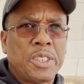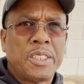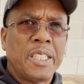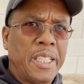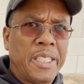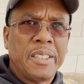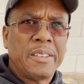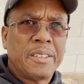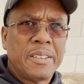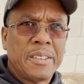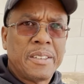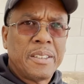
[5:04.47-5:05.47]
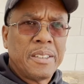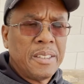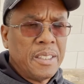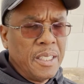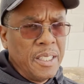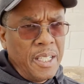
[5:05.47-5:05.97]
thing.
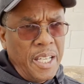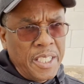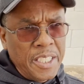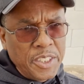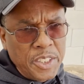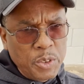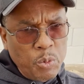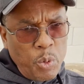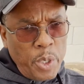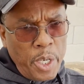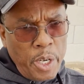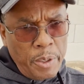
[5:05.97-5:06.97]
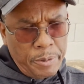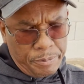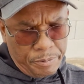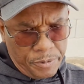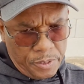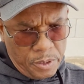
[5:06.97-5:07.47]
And this is where,
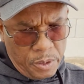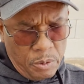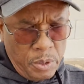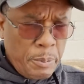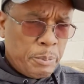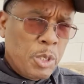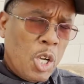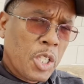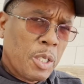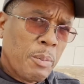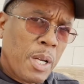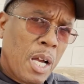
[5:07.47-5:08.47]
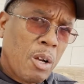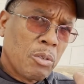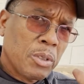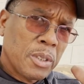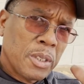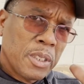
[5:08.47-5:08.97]
when I'm talking about
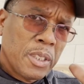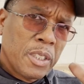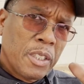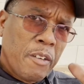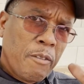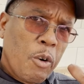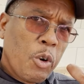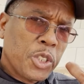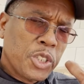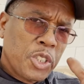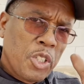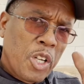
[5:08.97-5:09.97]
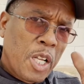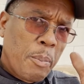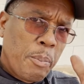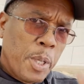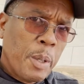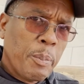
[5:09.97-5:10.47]
focusing on a
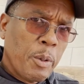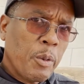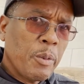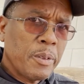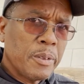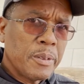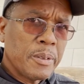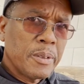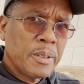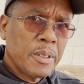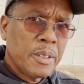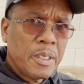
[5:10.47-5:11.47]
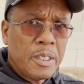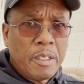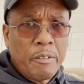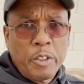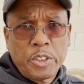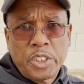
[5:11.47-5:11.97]
pimple
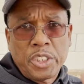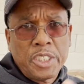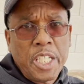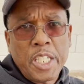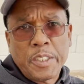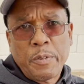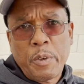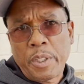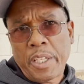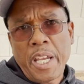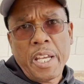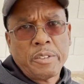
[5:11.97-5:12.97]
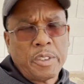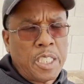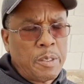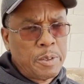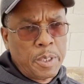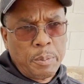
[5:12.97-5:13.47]
versus stage 4 cancer
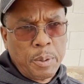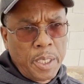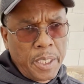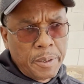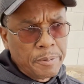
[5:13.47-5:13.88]
comes into play.